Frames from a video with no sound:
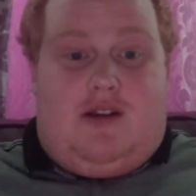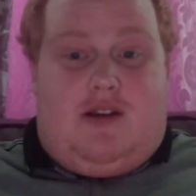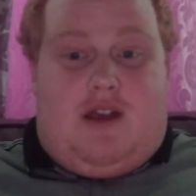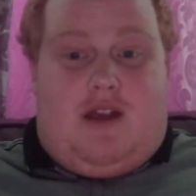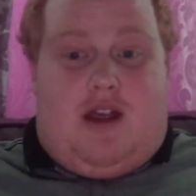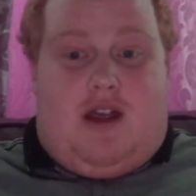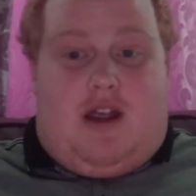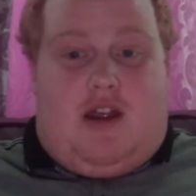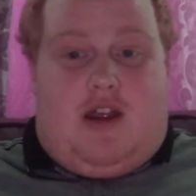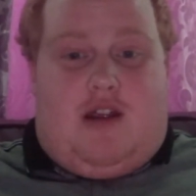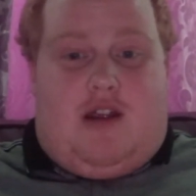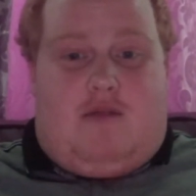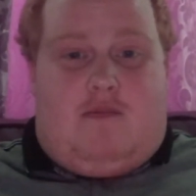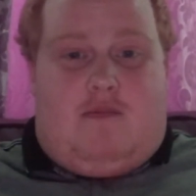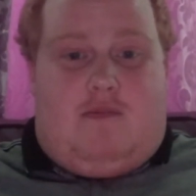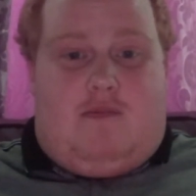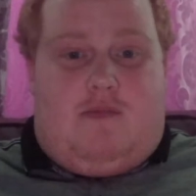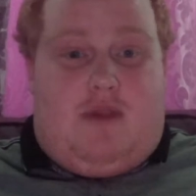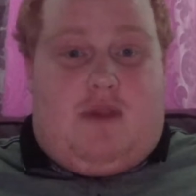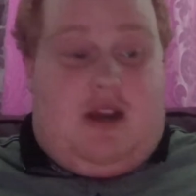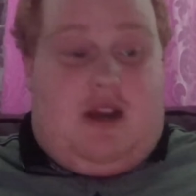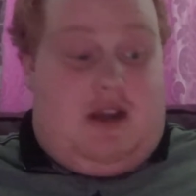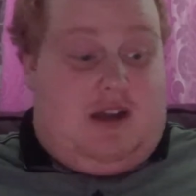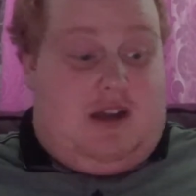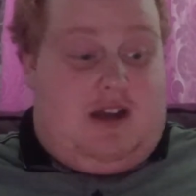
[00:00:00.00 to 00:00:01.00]

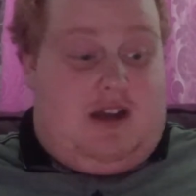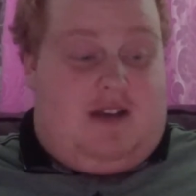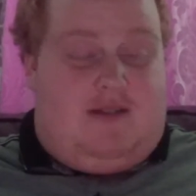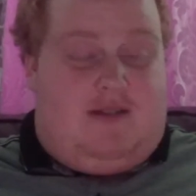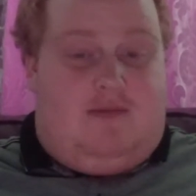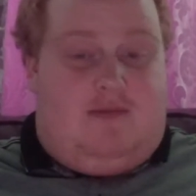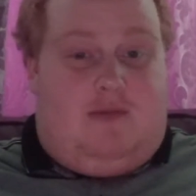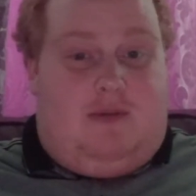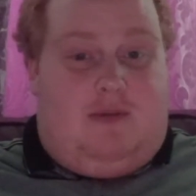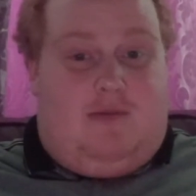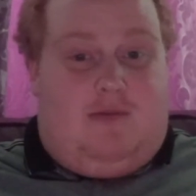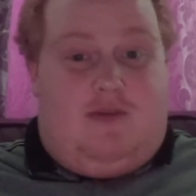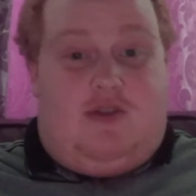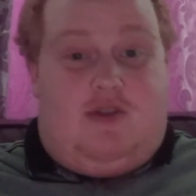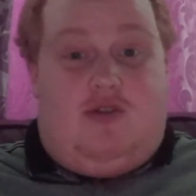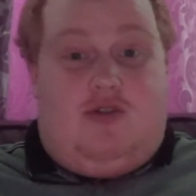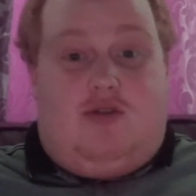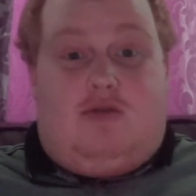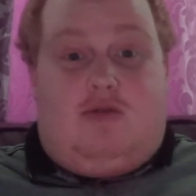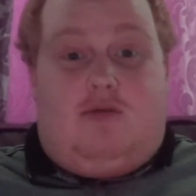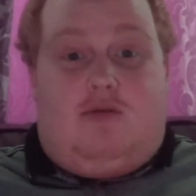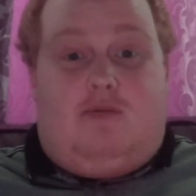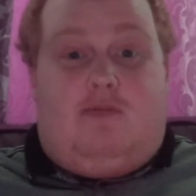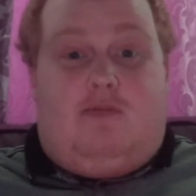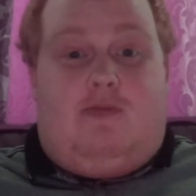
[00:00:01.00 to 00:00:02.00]
In this
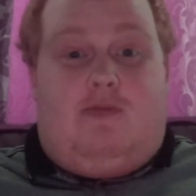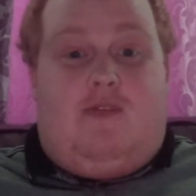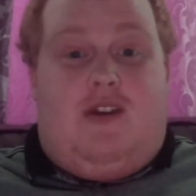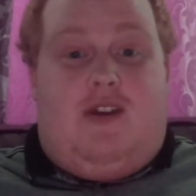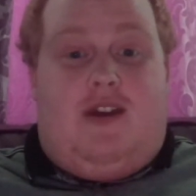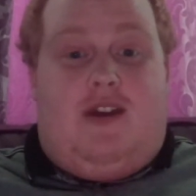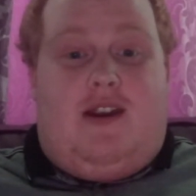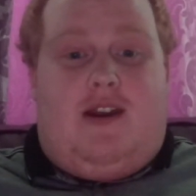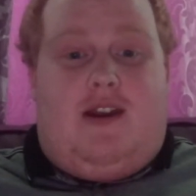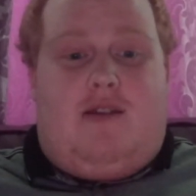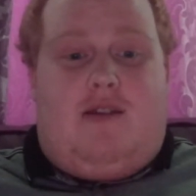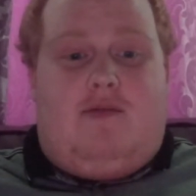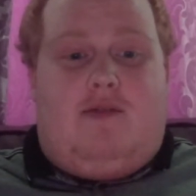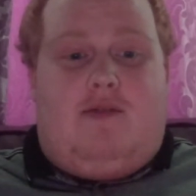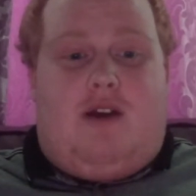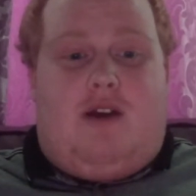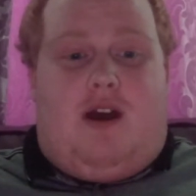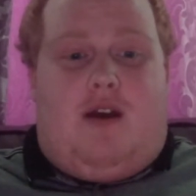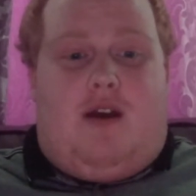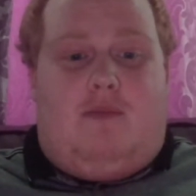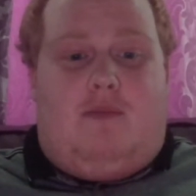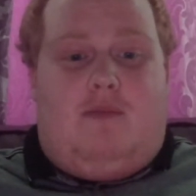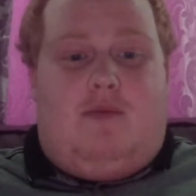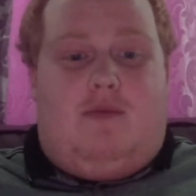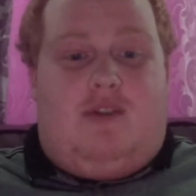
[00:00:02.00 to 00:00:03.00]
short
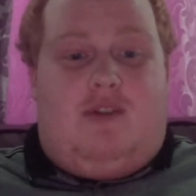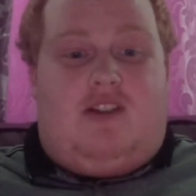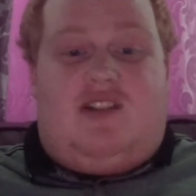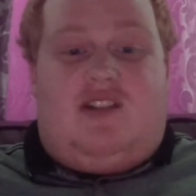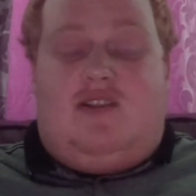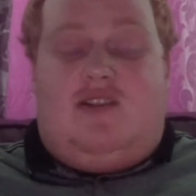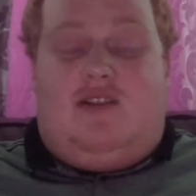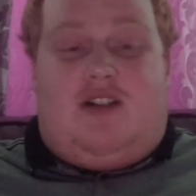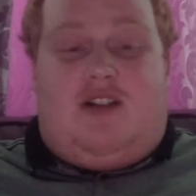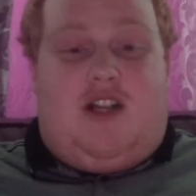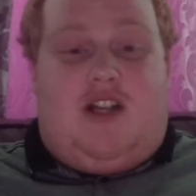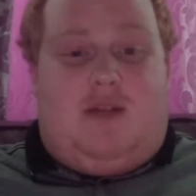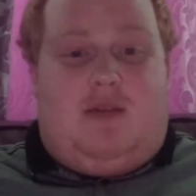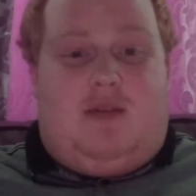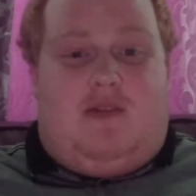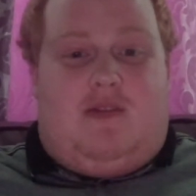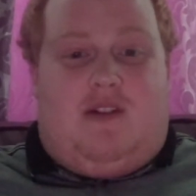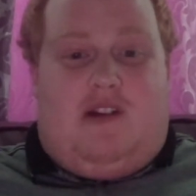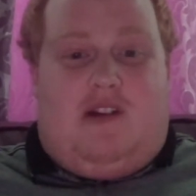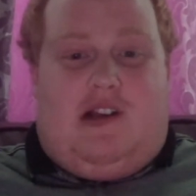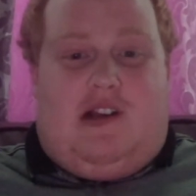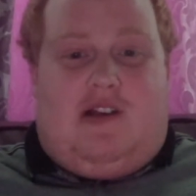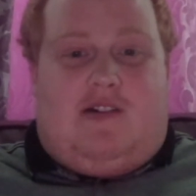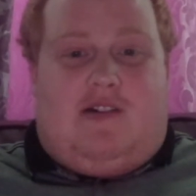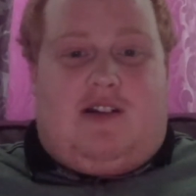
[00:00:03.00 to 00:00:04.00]
video, it's not going to be
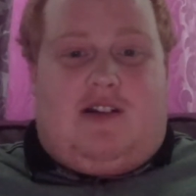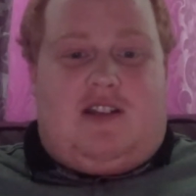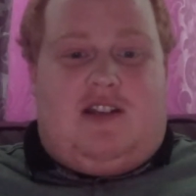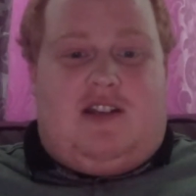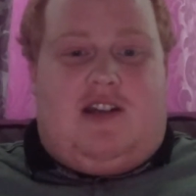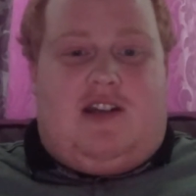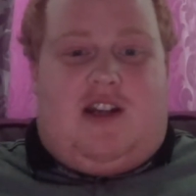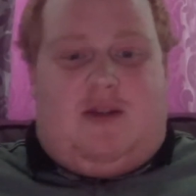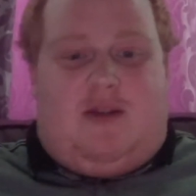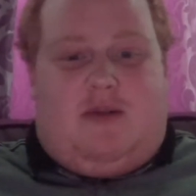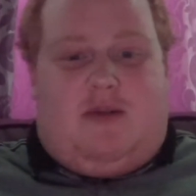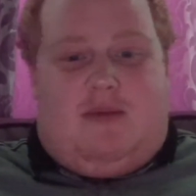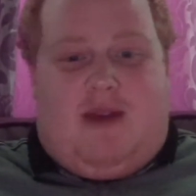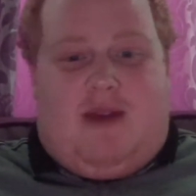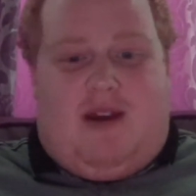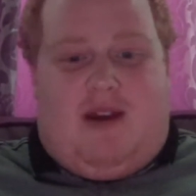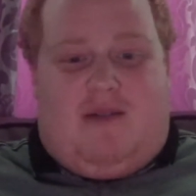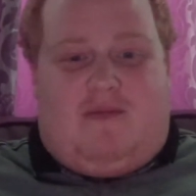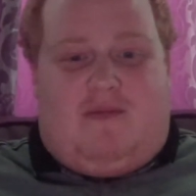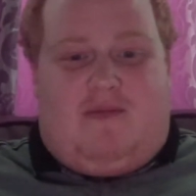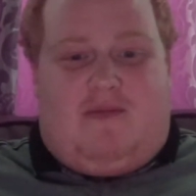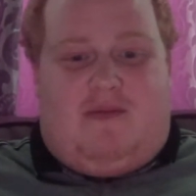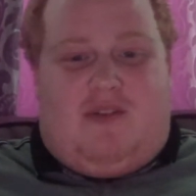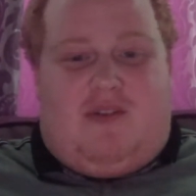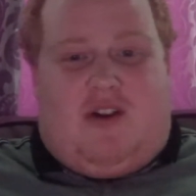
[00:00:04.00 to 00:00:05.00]
very long, it's only going to be
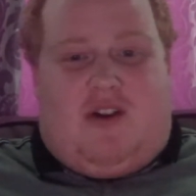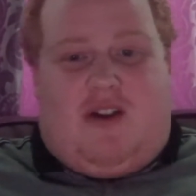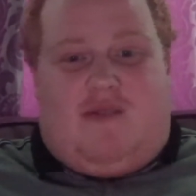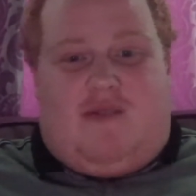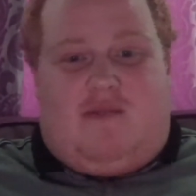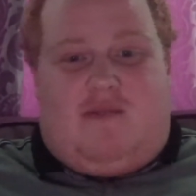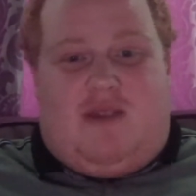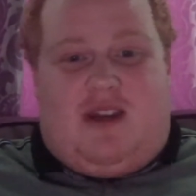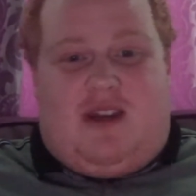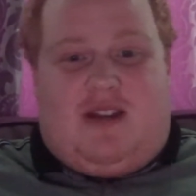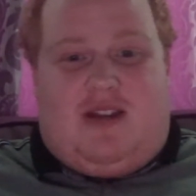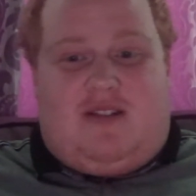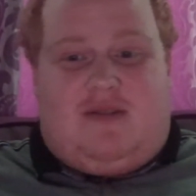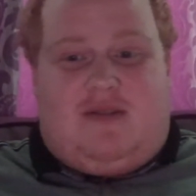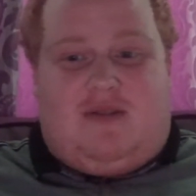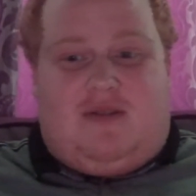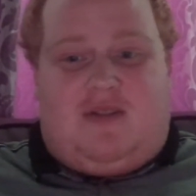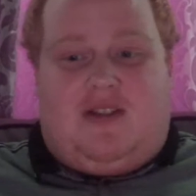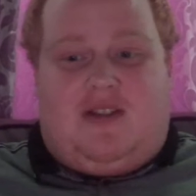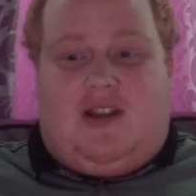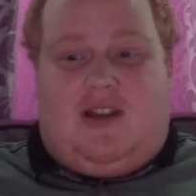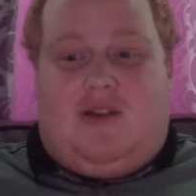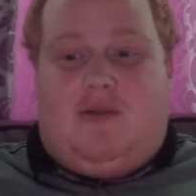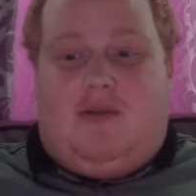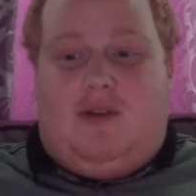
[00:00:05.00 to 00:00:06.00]
about 5 minutes or
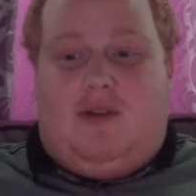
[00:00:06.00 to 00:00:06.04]
so.